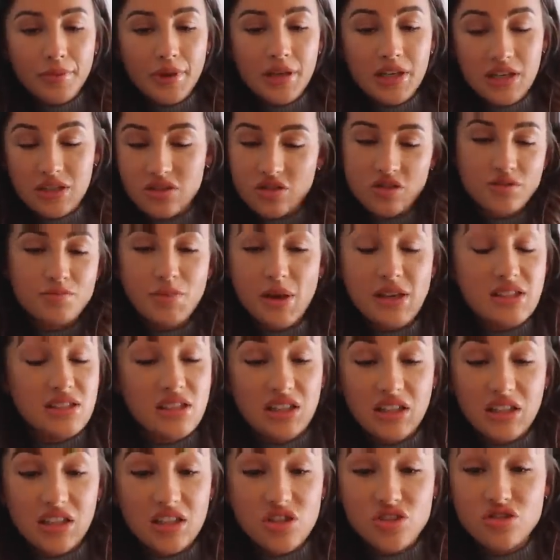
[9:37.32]
It's just
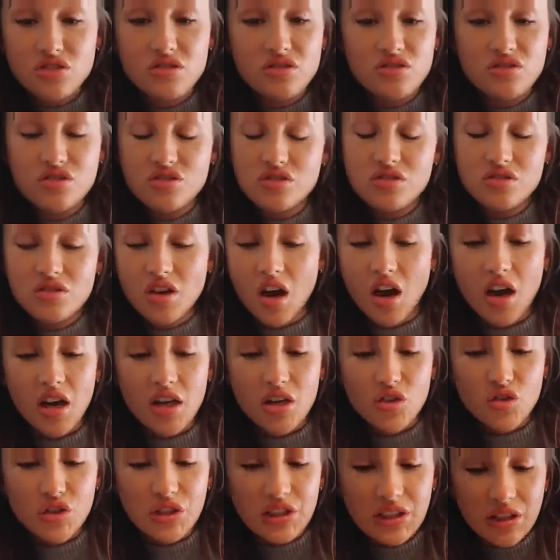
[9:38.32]
basically a
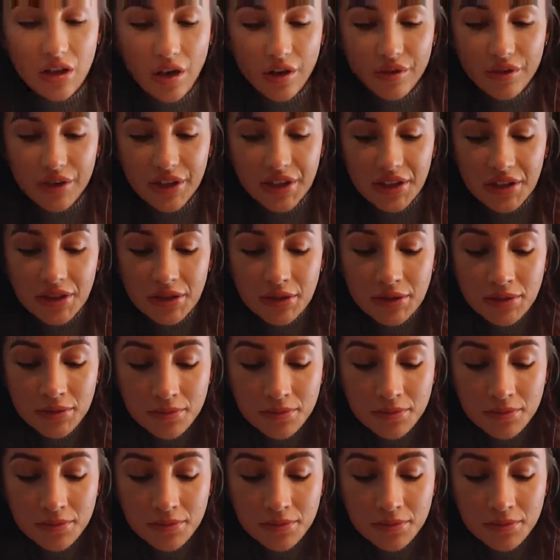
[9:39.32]
Thai green curry.